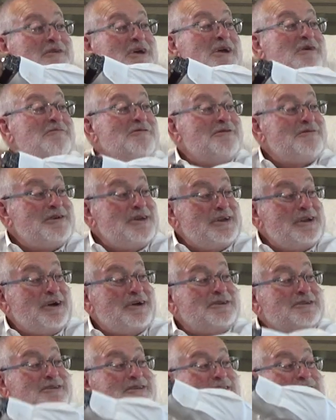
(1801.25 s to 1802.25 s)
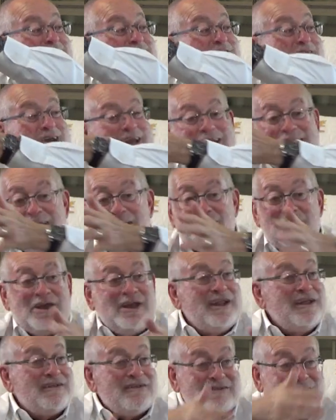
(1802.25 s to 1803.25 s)
From there, moving it onto the train. I
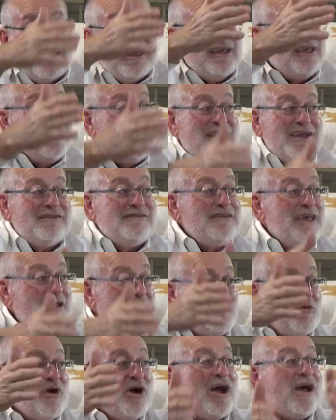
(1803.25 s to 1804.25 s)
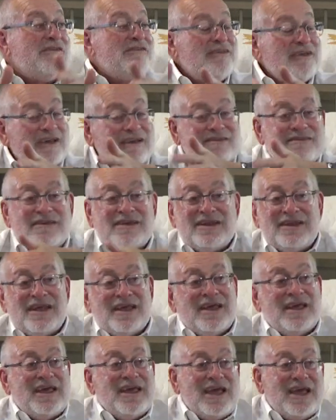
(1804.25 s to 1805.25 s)
mean, it's it's a process,
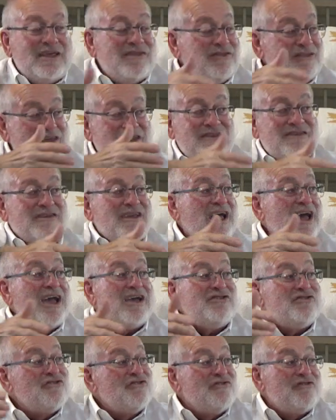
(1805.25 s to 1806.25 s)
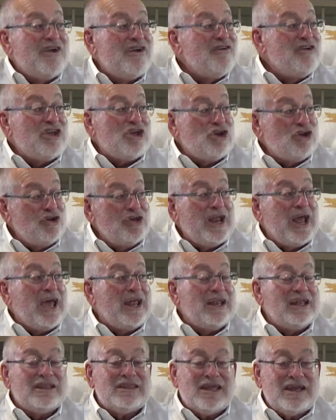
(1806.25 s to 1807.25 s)
and and these guys are very
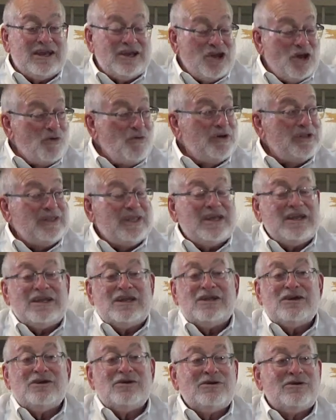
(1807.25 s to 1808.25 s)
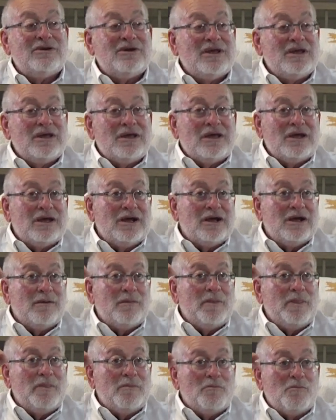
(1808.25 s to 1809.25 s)
good at it. They know what they do.
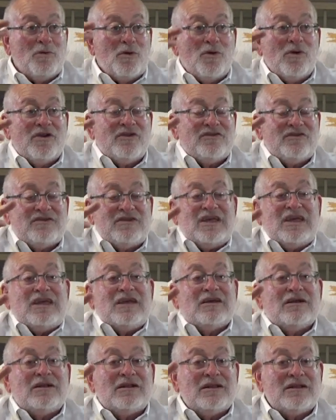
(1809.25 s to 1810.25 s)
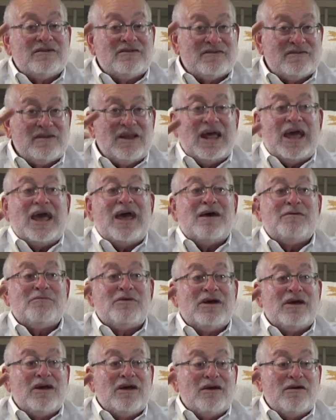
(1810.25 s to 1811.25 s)
Uh, more steel
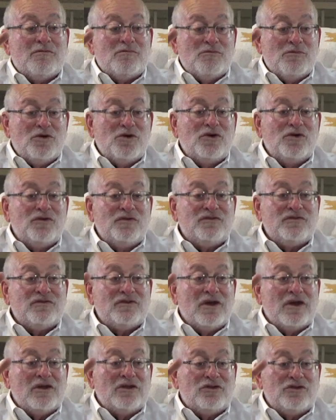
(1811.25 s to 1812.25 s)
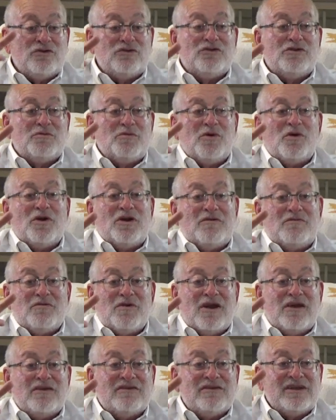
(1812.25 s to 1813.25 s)
slab moves through the
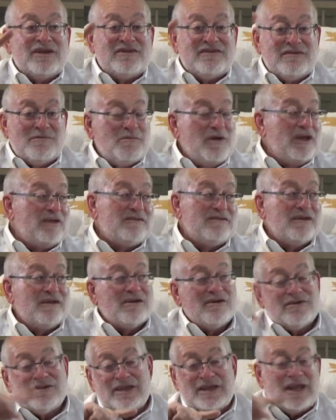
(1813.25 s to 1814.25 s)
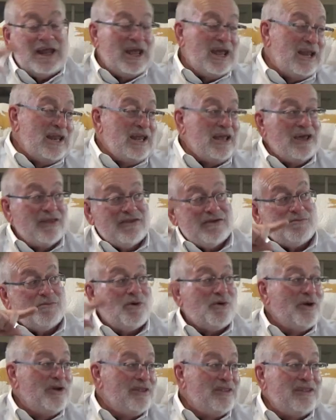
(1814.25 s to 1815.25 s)
port of Brownsville to Mexico than any
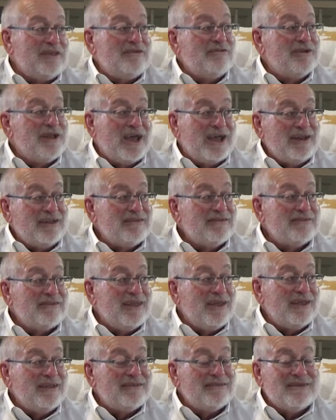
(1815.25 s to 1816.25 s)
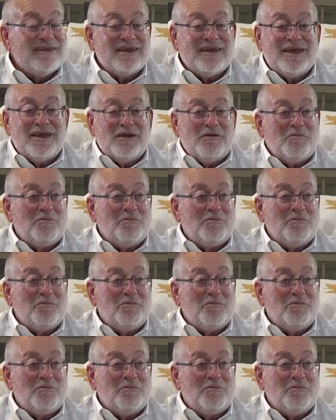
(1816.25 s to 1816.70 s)
other port in the United States.